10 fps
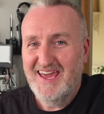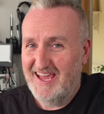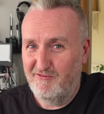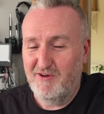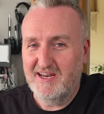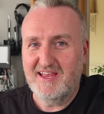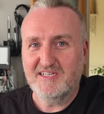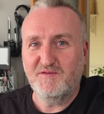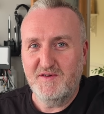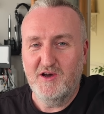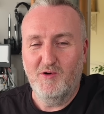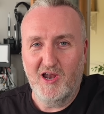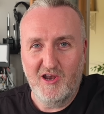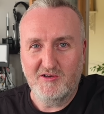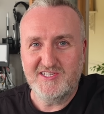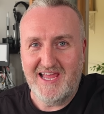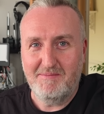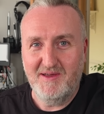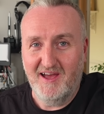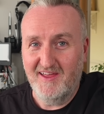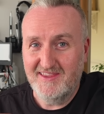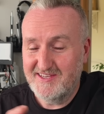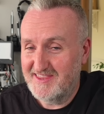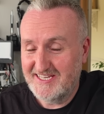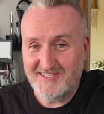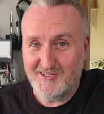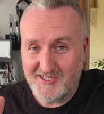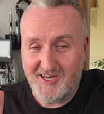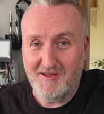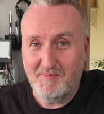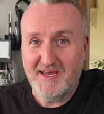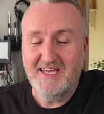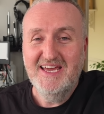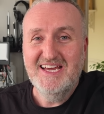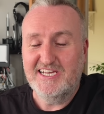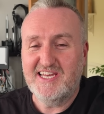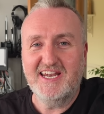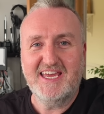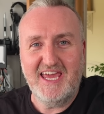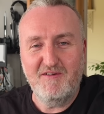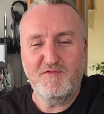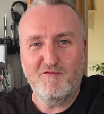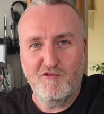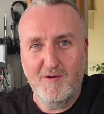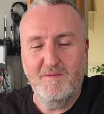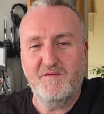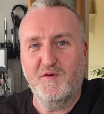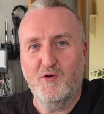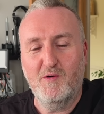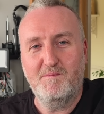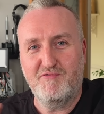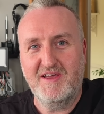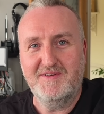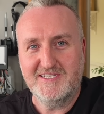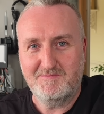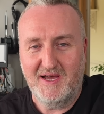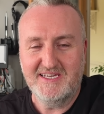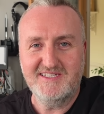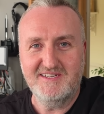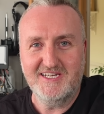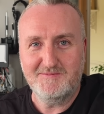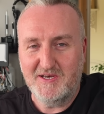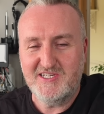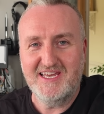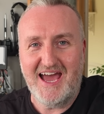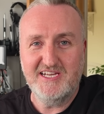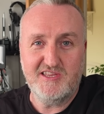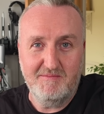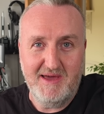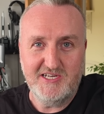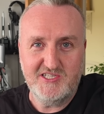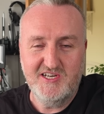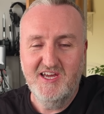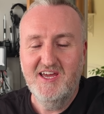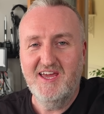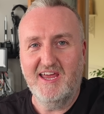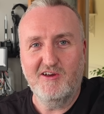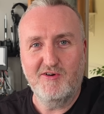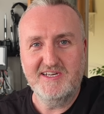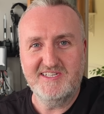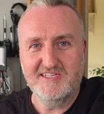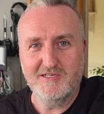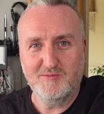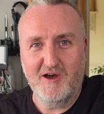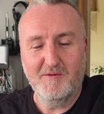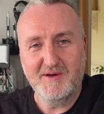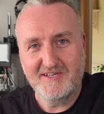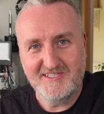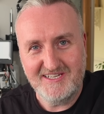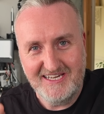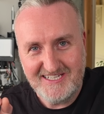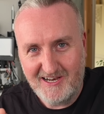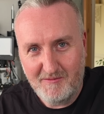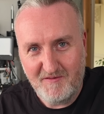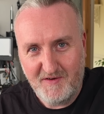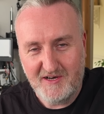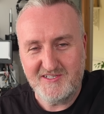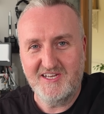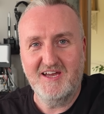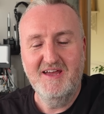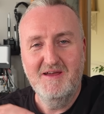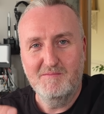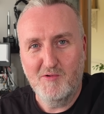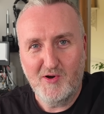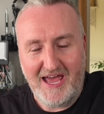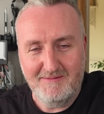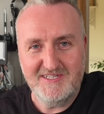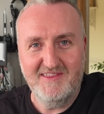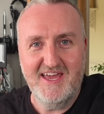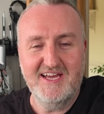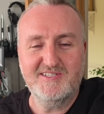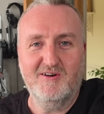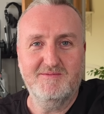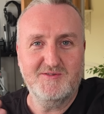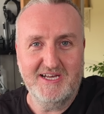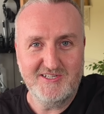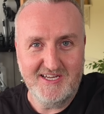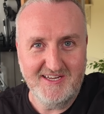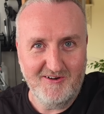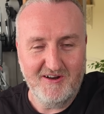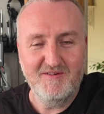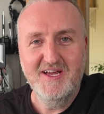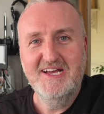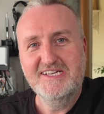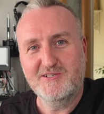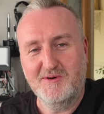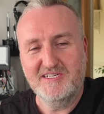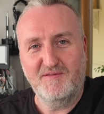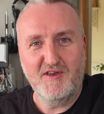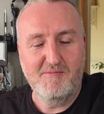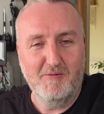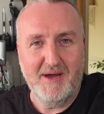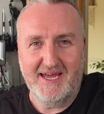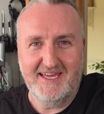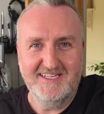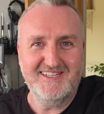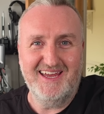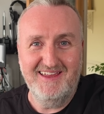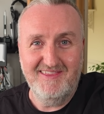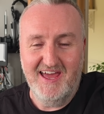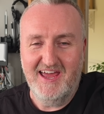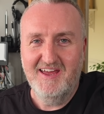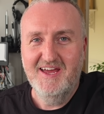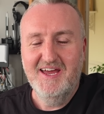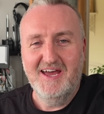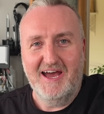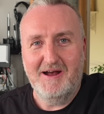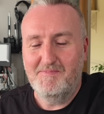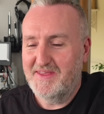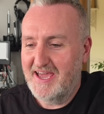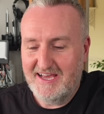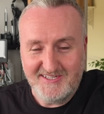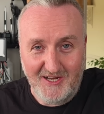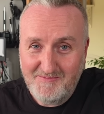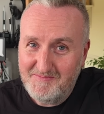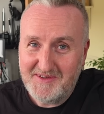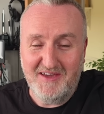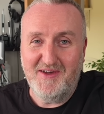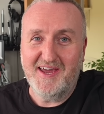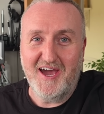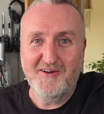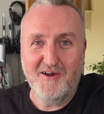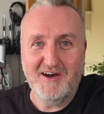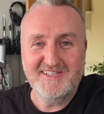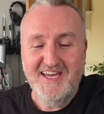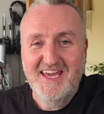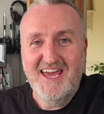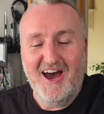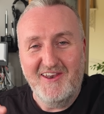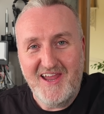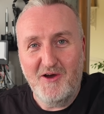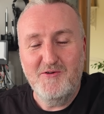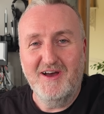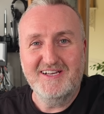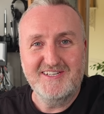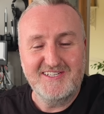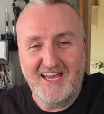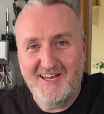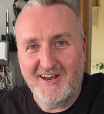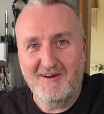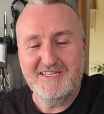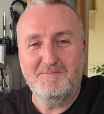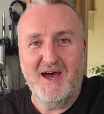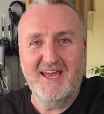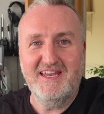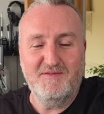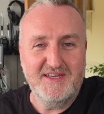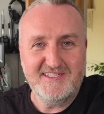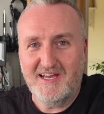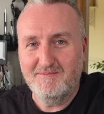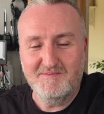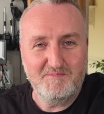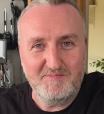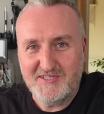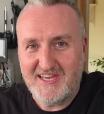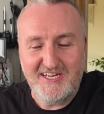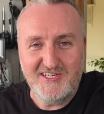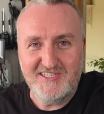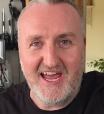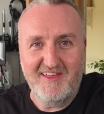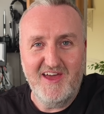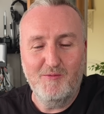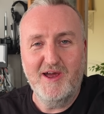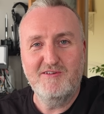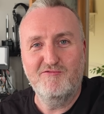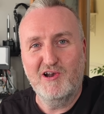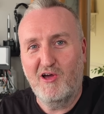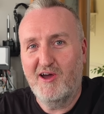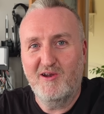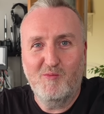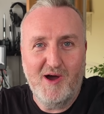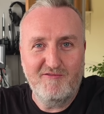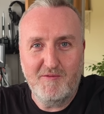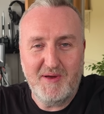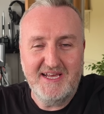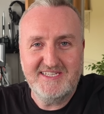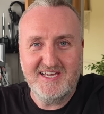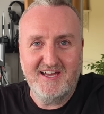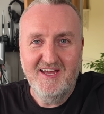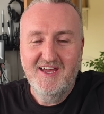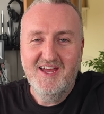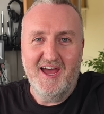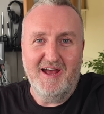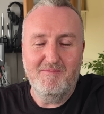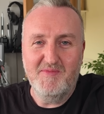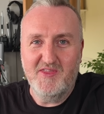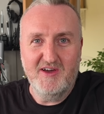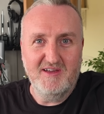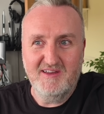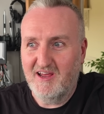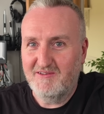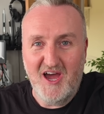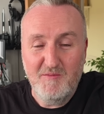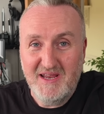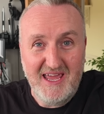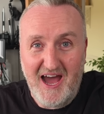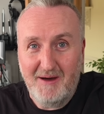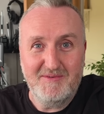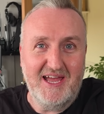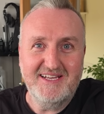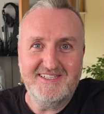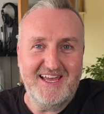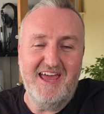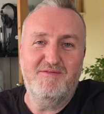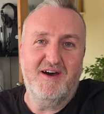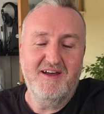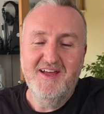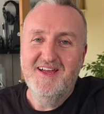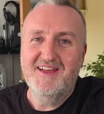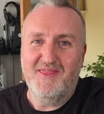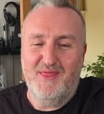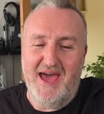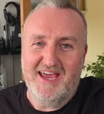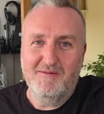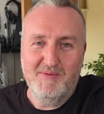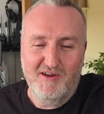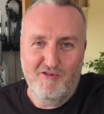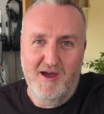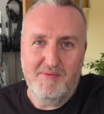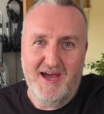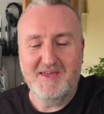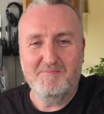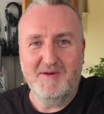It really does feel a lot snappier, and there's just going to be, it's going to give room for breathing space, especially as the mesh increases as well, because it's a little bit faster, more gaps in the airtime to actually kind of squeeze a few more packets in there. Yeah, so give it a go, guys. I know, as I say, I know it's a pain. If there's some stations out there where you're relying on one repeater that, you know, nobody updates ever, that can be a right pain.